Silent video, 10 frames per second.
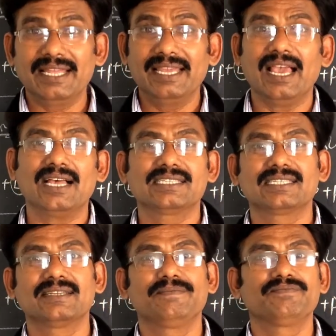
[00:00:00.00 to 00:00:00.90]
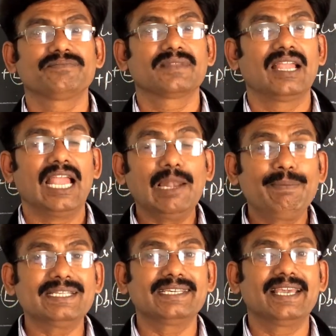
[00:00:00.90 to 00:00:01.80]
gas,
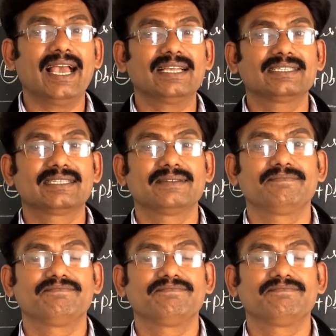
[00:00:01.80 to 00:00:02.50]
LPG gas,